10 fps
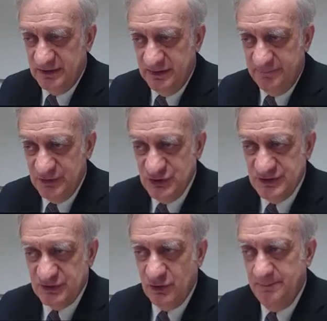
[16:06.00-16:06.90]

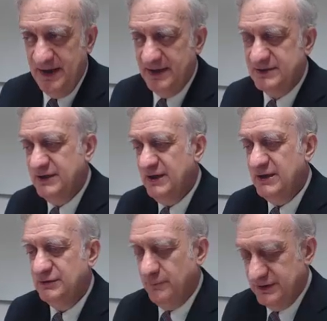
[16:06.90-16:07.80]
efficient
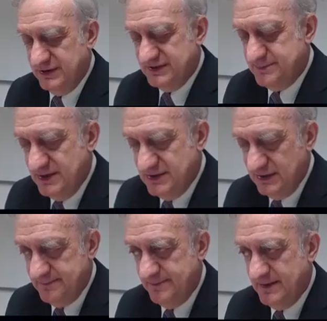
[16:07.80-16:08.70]
compared to what has been
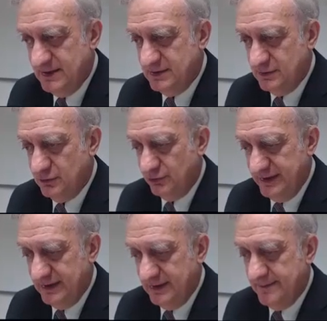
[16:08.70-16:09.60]
done in
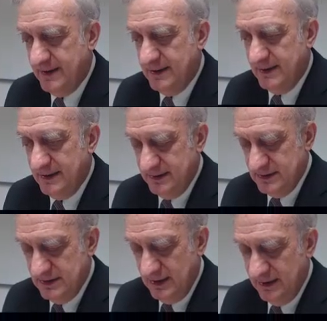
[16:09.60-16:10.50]
Korea
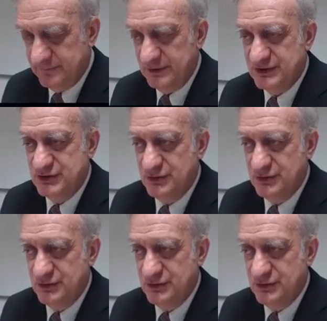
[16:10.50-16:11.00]
in average